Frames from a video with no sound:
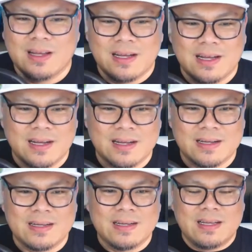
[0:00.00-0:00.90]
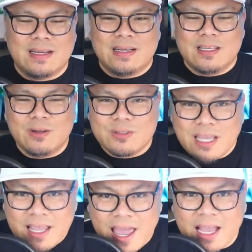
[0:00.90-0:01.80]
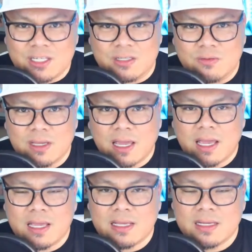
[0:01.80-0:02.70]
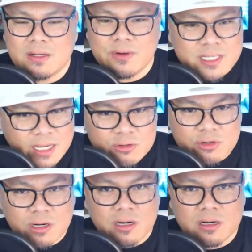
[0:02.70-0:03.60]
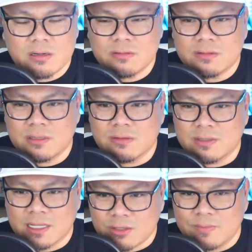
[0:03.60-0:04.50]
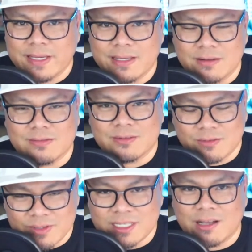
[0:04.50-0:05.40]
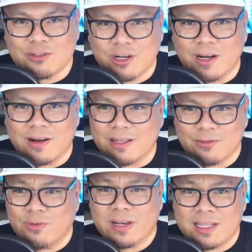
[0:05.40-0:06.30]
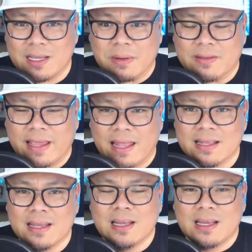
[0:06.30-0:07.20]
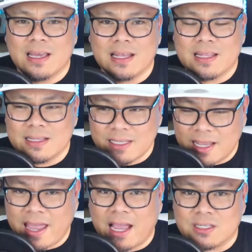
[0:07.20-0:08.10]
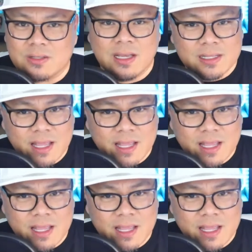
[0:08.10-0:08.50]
uh take action, okay? Reach out to her, not to me, to reach out to her. I don't know anything about that. And then take action. Next